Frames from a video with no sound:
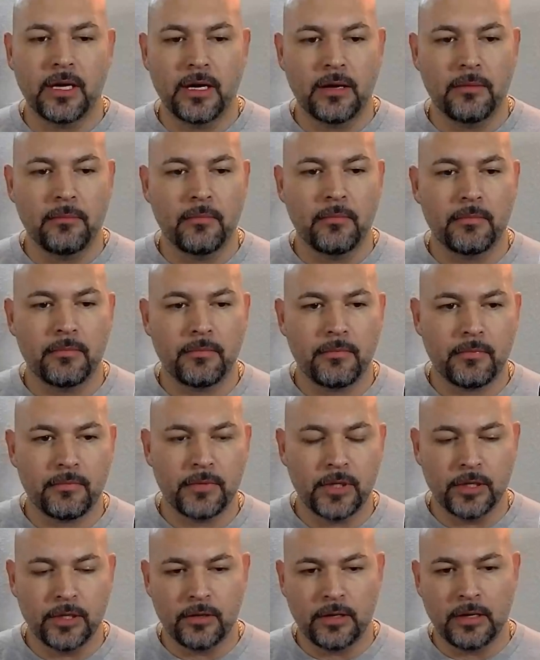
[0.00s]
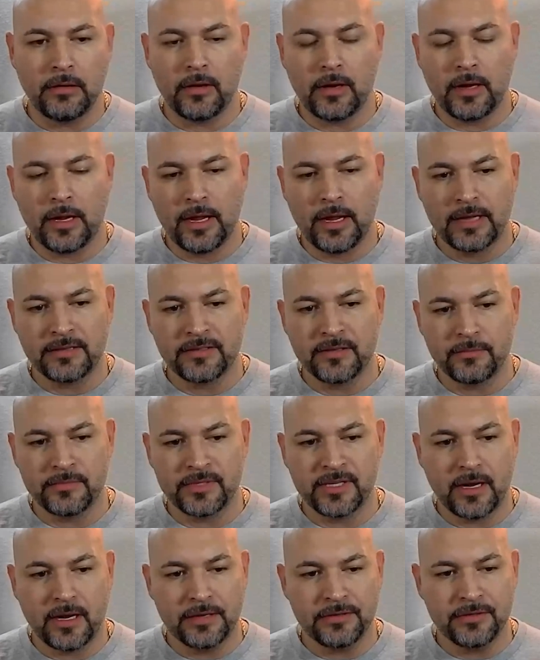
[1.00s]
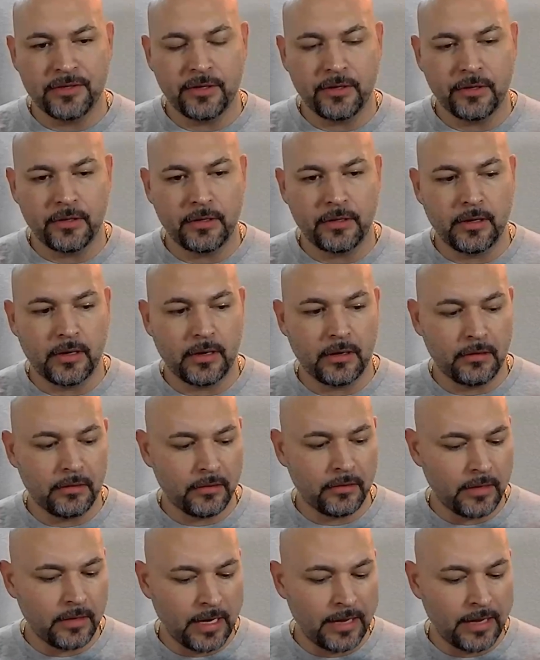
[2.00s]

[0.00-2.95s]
I had some ties here.